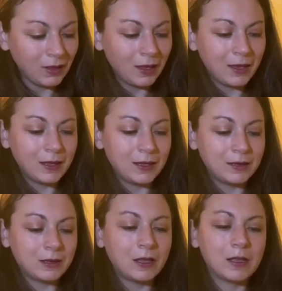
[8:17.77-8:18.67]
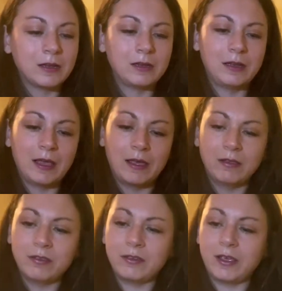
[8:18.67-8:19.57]
And
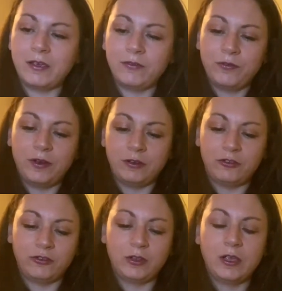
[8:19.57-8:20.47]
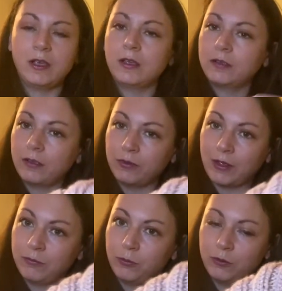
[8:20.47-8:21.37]
last, I have finished, except I
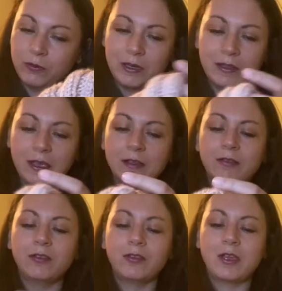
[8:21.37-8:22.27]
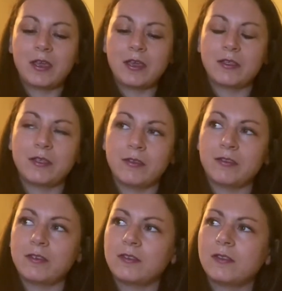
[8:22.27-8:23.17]
haven't woven in the ends,
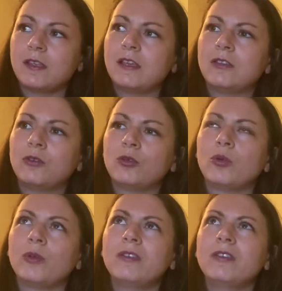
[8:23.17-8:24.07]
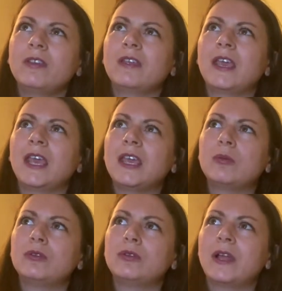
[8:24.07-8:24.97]
this is the Twisted
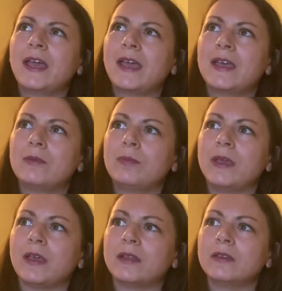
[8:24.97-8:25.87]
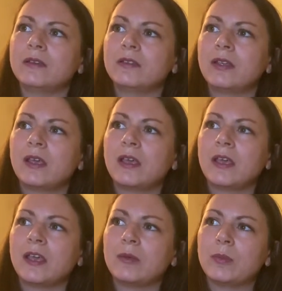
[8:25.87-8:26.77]
Cable Headband,
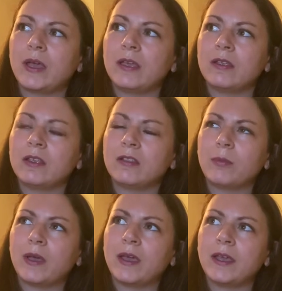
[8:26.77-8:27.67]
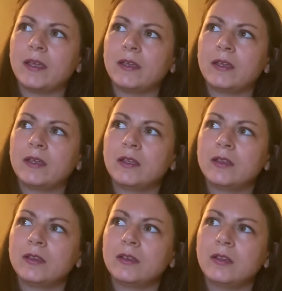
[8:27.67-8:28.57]
and by it's by
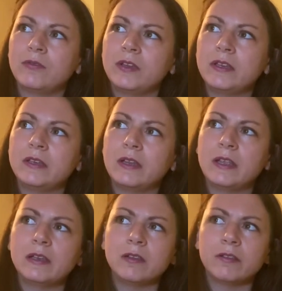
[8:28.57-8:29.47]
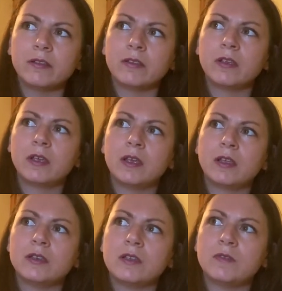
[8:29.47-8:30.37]
Nifty Knittings.
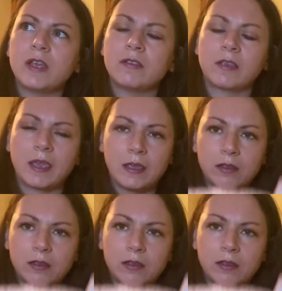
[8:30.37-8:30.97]
Nifty has a K